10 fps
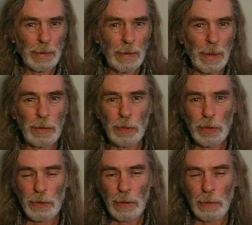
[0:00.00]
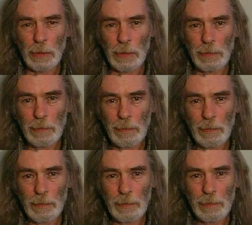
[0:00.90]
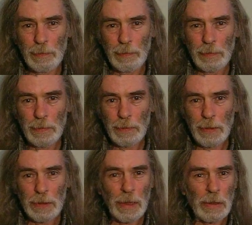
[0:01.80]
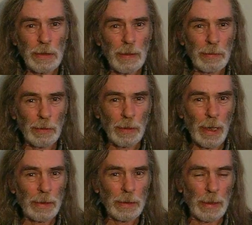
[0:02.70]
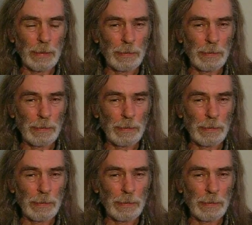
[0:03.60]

and you struggle to stay cheerful at times.